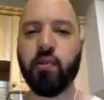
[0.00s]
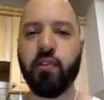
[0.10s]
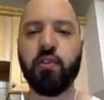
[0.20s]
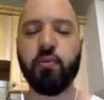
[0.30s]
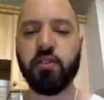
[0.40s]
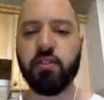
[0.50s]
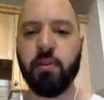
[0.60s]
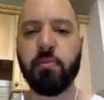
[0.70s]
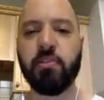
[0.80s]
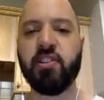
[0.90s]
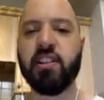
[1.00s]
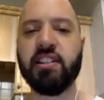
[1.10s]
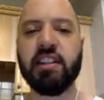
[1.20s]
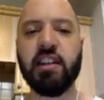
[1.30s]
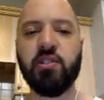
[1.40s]
wherever you want to publish it,
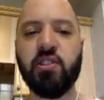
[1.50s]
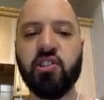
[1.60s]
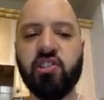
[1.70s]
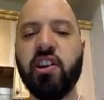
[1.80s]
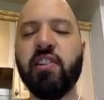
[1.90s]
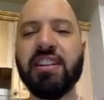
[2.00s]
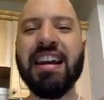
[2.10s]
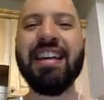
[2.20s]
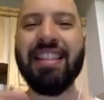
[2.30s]
and allows you to share it.